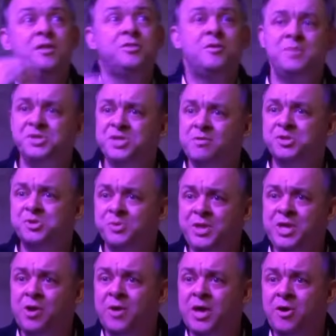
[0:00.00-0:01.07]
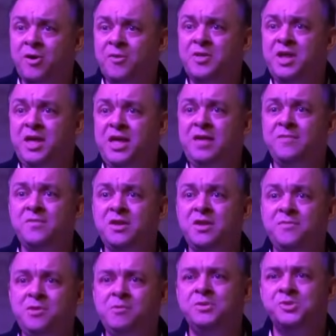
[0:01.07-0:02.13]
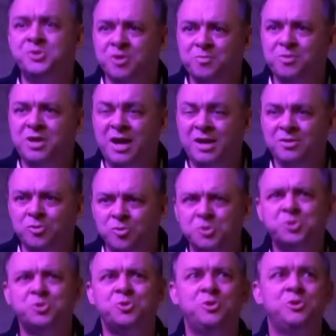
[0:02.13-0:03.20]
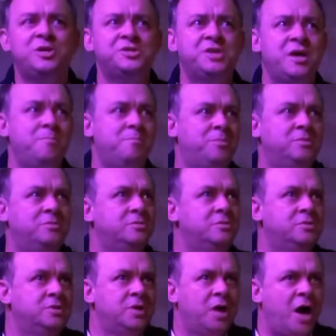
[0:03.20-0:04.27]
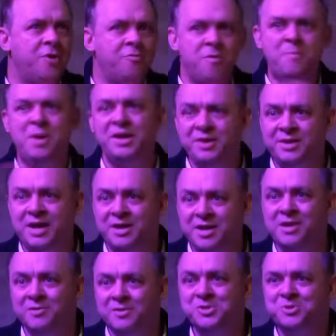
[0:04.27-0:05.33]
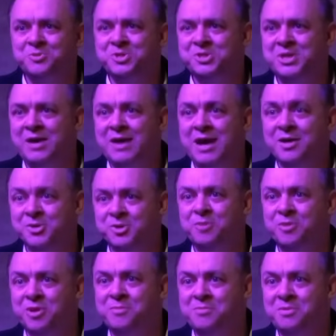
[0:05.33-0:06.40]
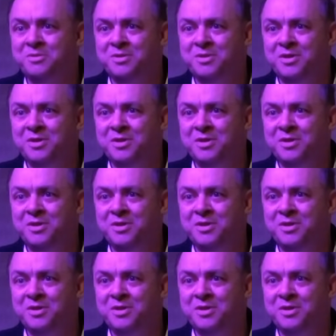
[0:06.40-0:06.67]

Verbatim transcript: They're missing what's really going on, that even if you interpret Husserl as an unrepentant idealist, which is how I interpret him,